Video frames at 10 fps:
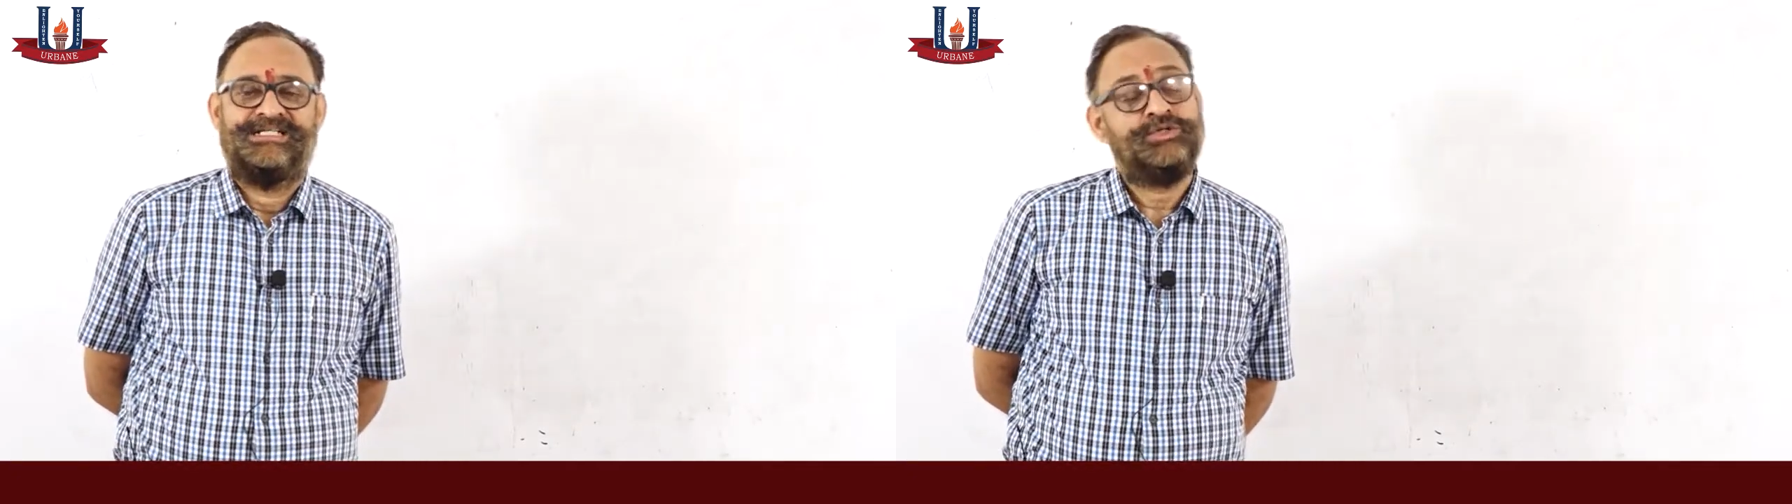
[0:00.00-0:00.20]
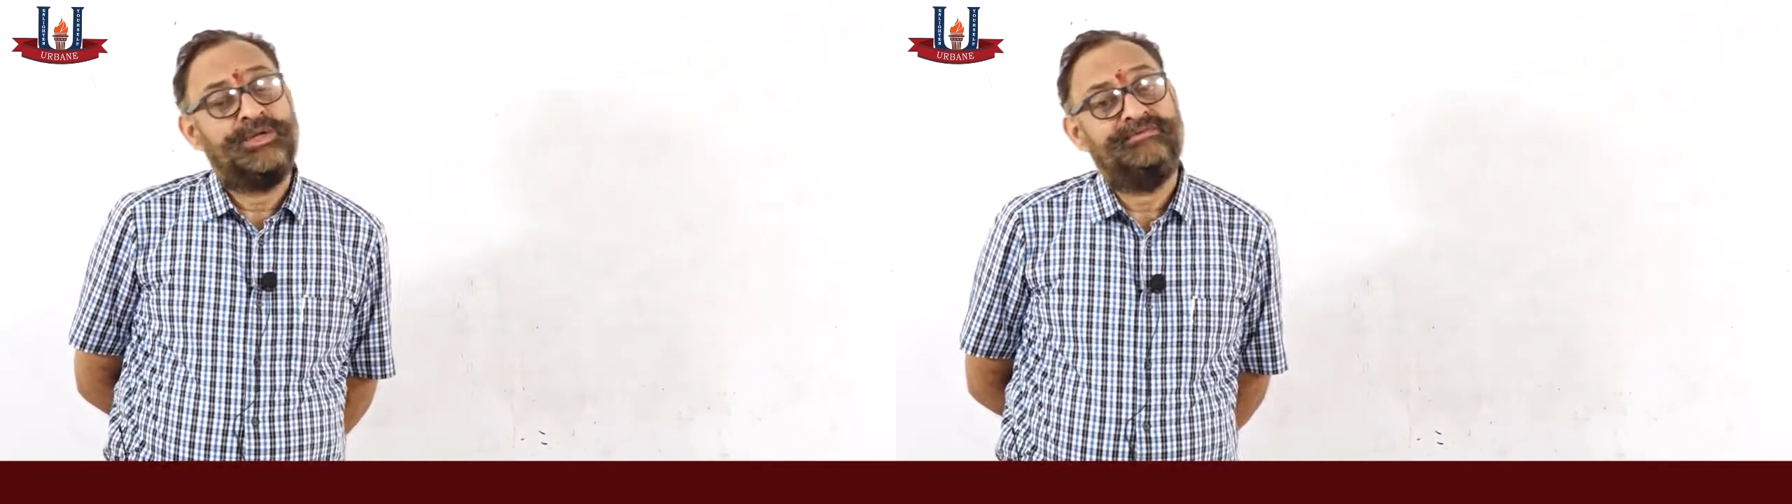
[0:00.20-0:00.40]

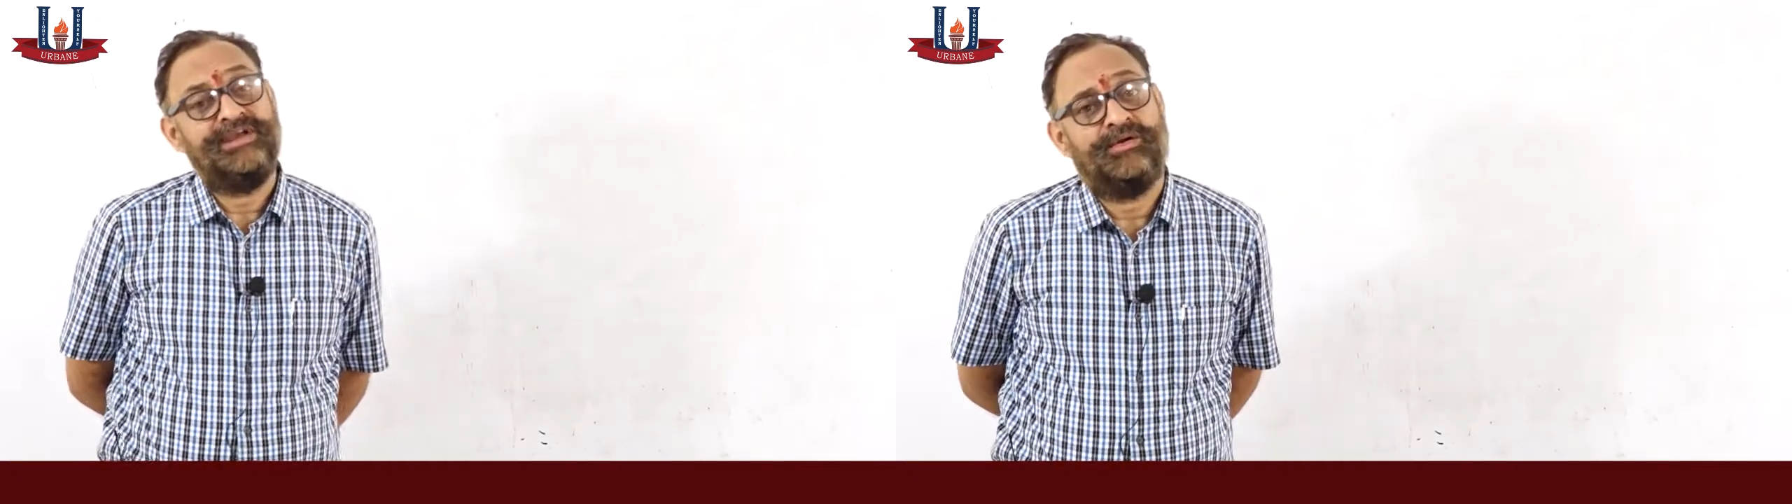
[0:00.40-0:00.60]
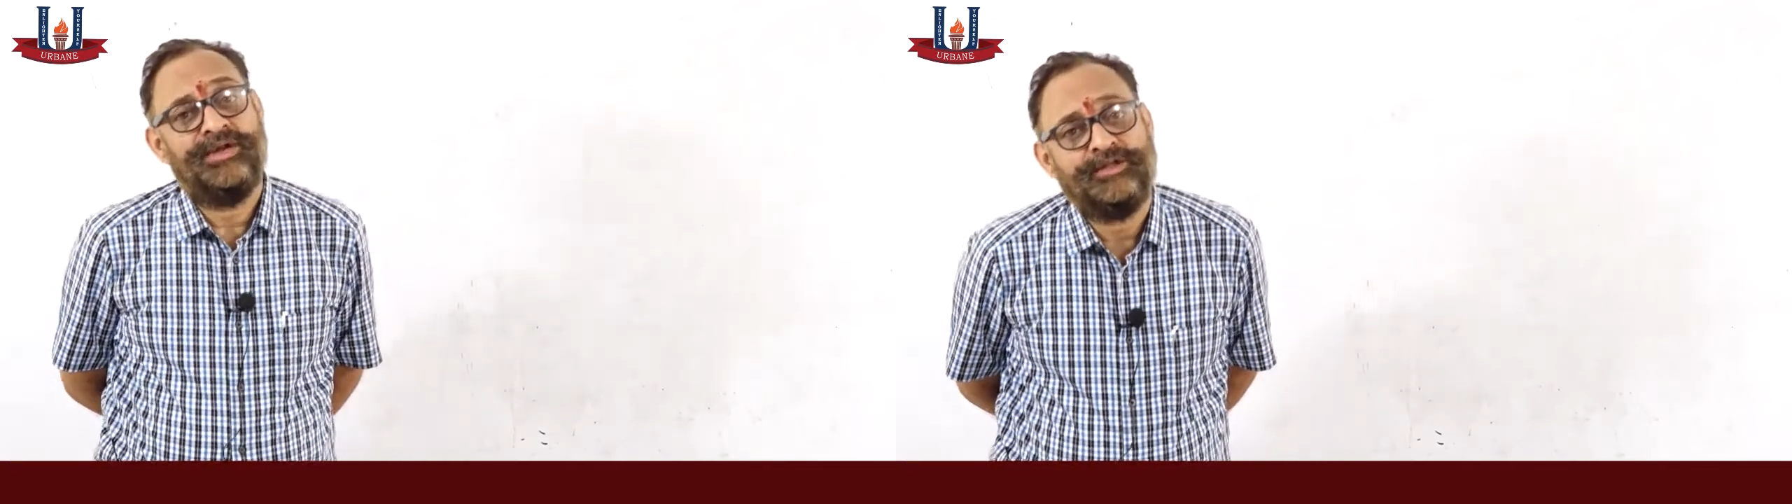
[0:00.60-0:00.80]
Today we
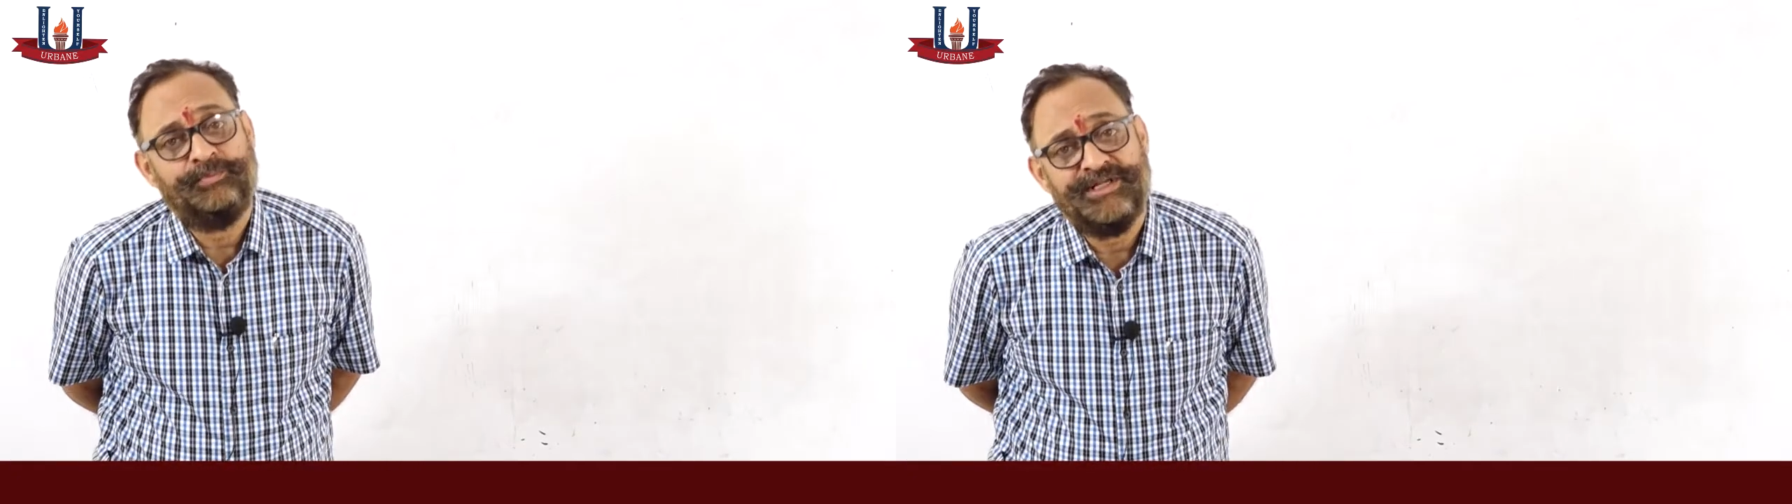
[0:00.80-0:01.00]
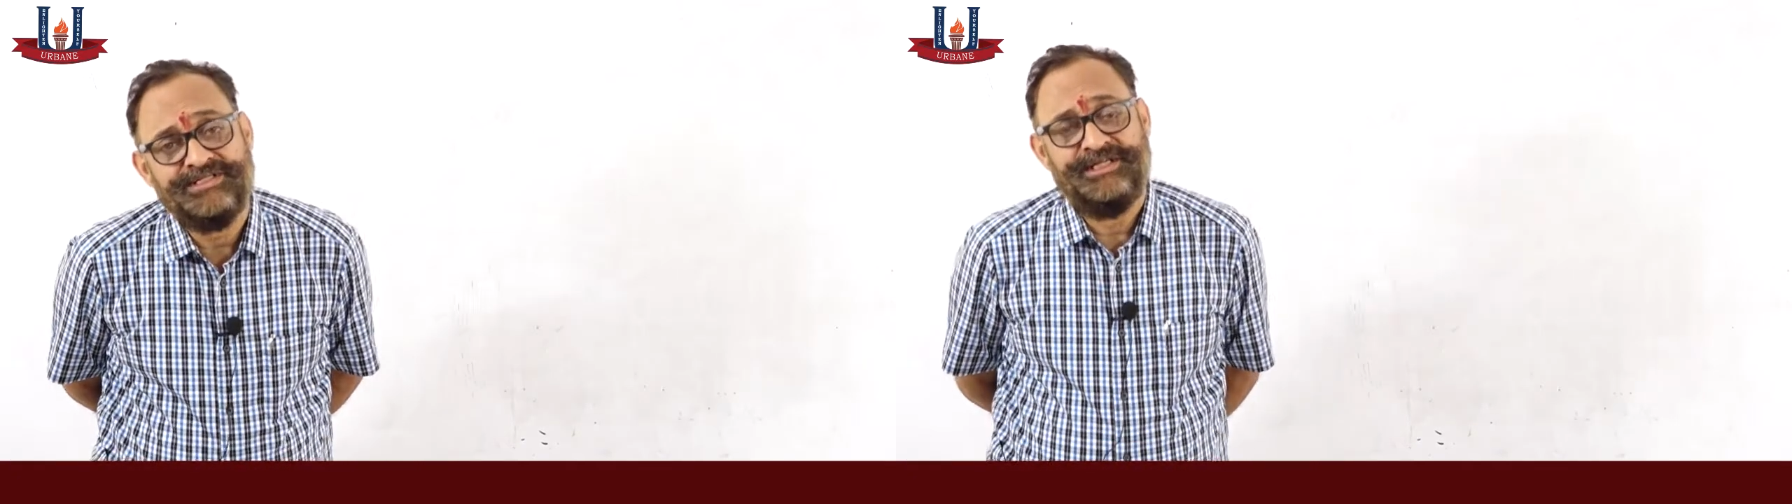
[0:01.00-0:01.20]
are going to
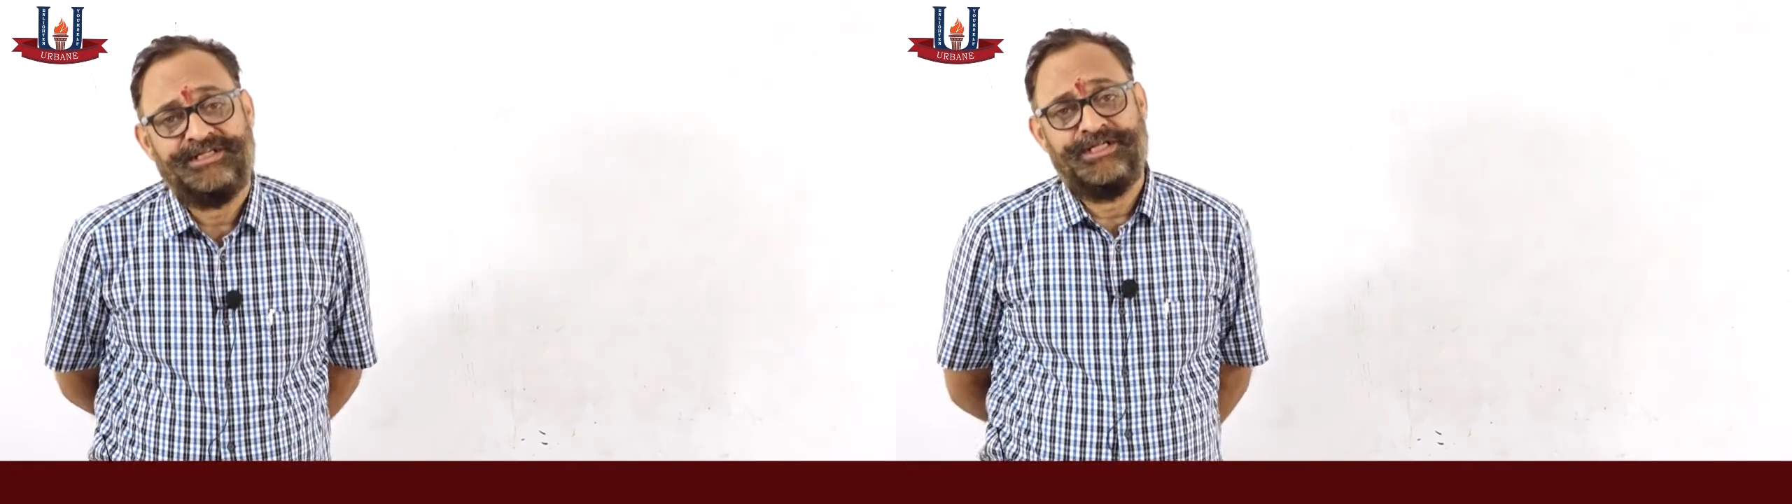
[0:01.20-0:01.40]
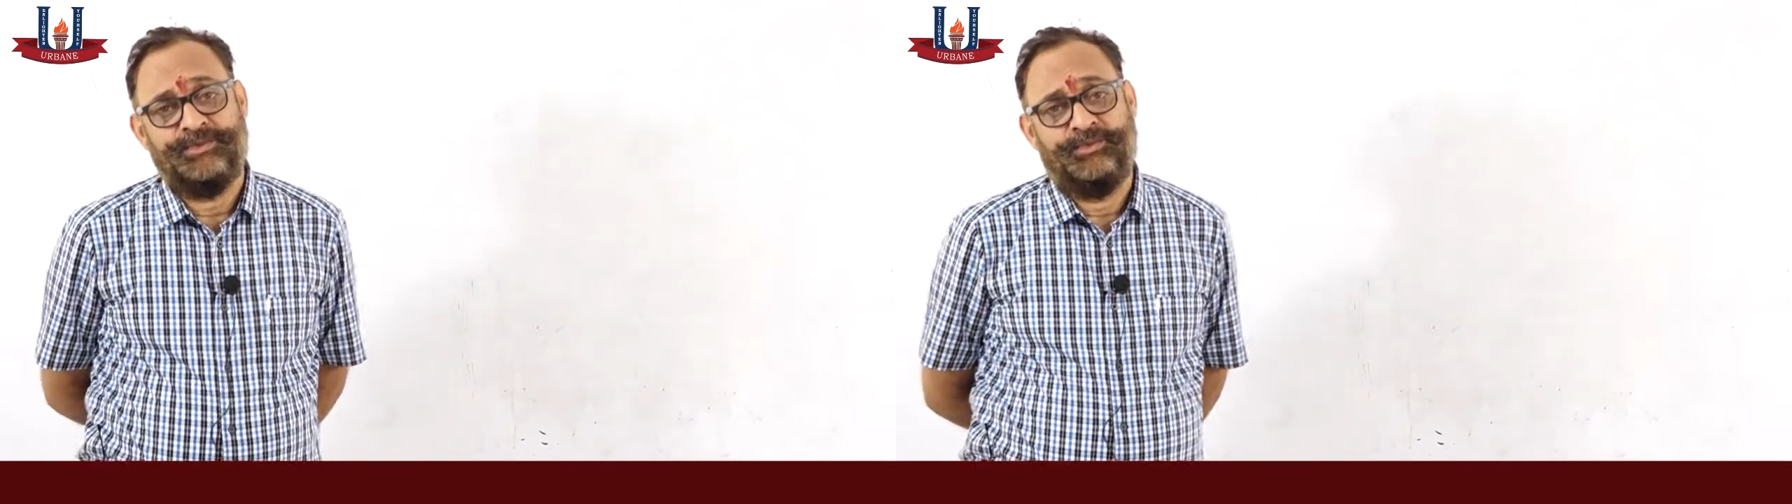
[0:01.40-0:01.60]
present
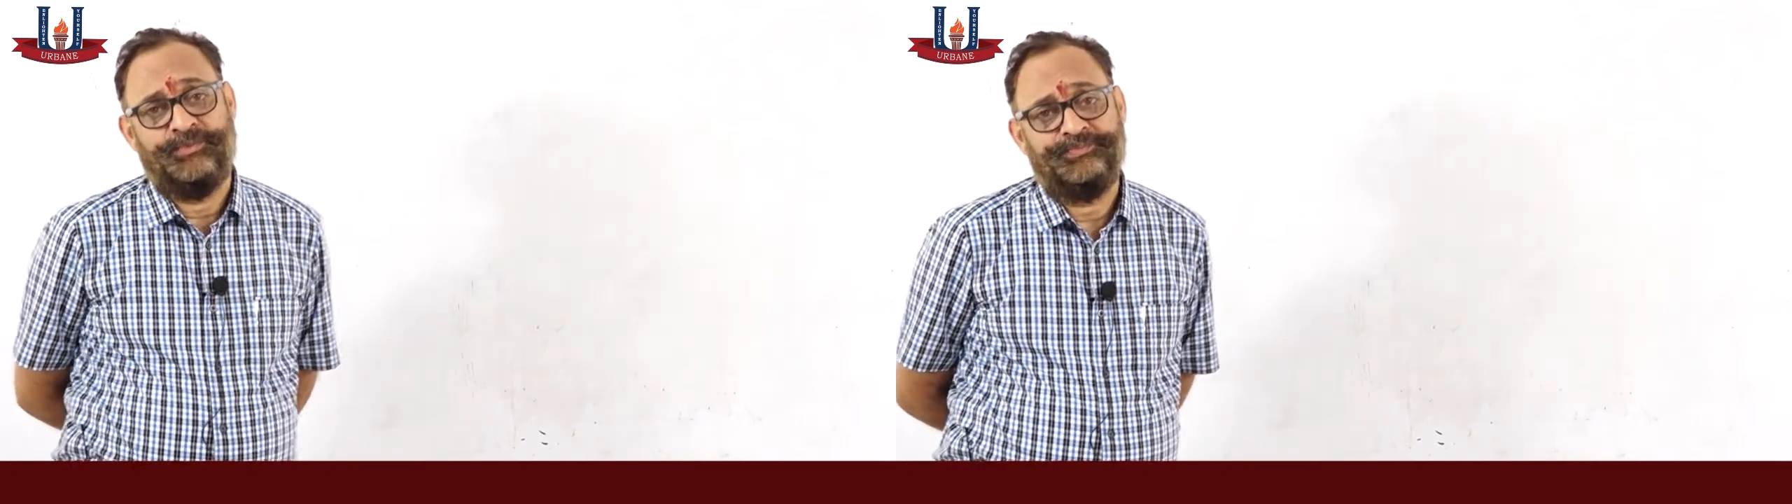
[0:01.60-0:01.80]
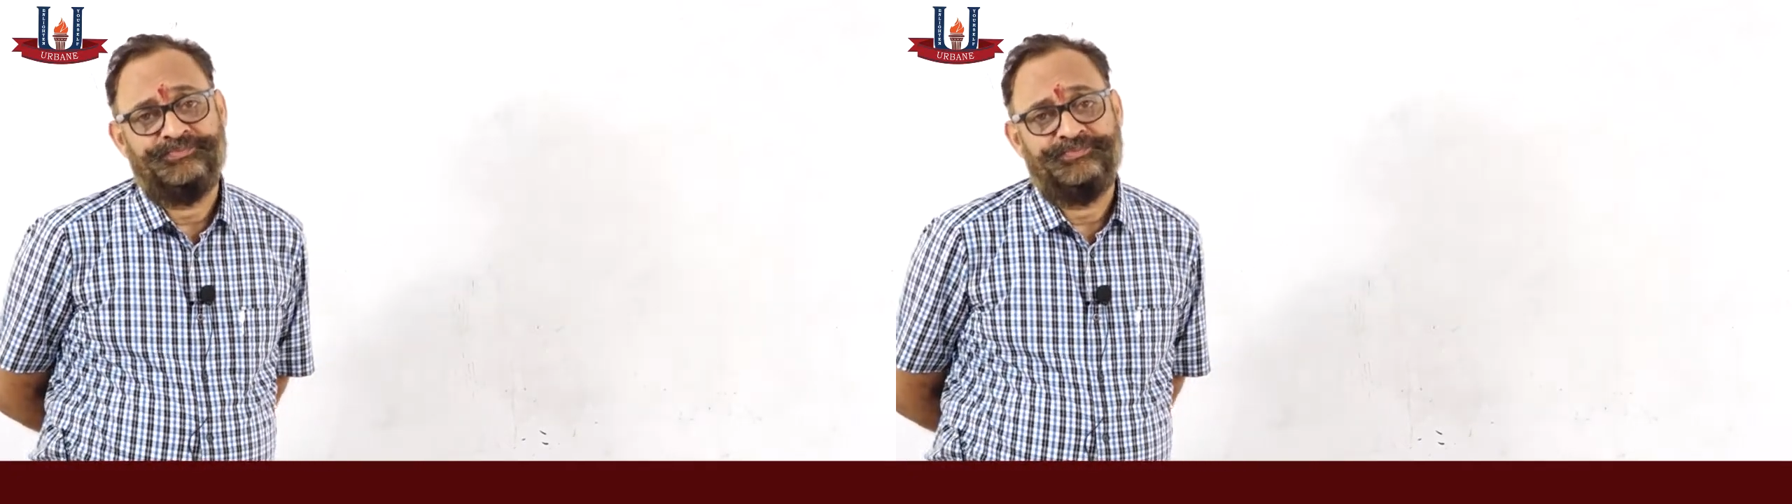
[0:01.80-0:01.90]
to you